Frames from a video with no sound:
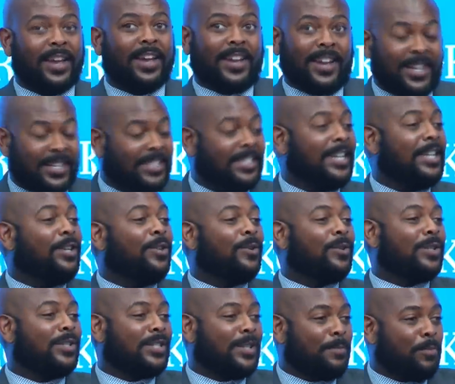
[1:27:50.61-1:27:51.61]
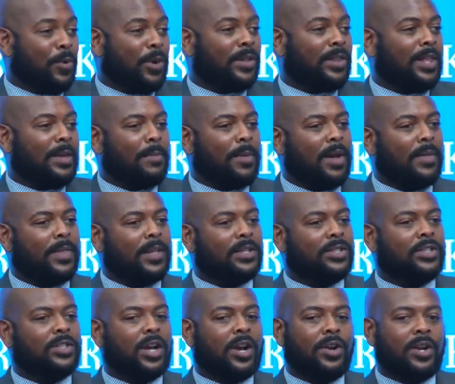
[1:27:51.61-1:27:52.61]
continue to support them on
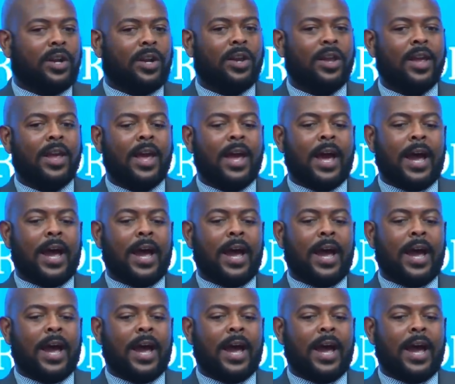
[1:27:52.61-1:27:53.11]
this journey.